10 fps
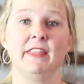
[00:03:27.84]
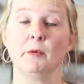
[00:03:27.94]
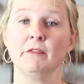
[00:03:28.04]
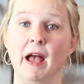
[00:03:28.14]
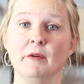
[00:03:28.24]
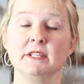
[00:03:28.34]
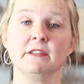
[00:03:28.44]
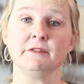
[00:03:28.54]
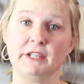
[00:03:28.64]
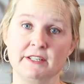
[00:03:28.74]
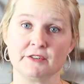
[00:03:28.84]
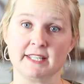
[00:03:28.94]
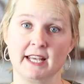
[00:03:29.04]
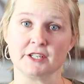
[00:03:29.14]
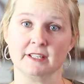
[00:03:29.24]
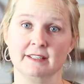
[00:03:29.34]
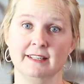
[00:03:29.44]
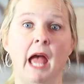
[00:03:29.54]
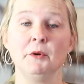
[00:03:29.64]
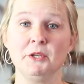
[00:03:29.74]
They were found in the freezer section.
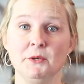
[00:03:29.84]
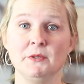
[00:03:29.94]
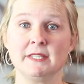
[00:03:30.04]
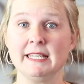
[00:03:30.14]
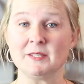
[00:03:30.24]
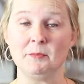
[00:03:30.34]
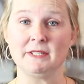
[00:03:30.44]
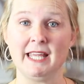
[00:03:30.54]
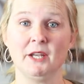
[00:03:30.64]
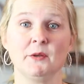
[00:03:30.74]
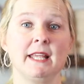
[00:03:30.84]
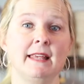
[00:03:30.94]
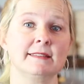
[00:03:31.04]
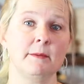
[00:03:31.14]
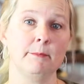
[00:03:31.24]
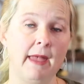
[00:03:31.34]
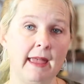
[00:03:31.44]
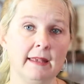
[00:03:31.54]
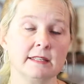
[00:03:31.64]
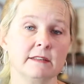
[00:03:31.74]
I will use these sweet potatoes as the
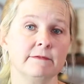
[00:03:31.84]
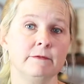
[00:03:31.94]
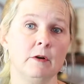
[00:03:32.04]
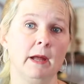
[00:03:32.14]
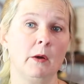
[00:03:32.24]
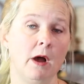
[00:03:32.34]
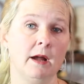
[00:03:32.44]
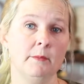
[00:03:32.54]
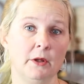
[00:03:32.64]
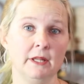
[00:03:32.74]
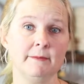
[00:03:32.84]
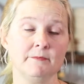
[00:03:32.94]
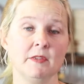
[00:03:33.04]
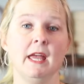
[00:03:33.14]
base for my guacamole.